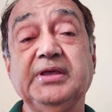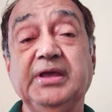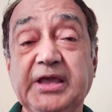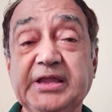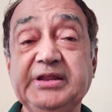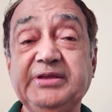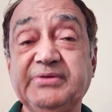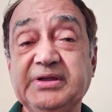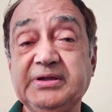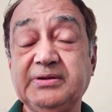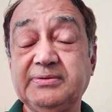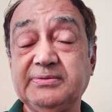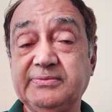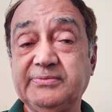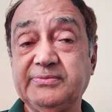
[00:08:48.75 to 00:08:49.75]
Anyway,
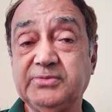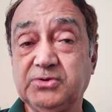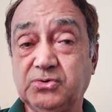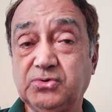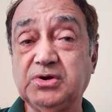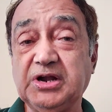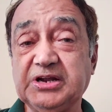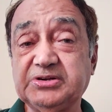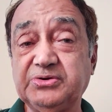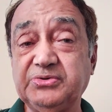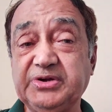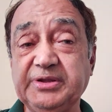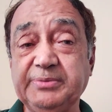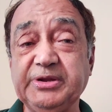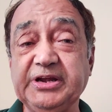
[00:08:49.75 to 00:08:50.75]
good luck to
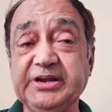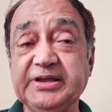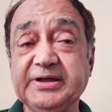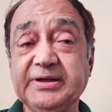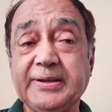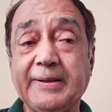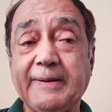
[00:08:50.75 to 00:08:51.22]
Team India.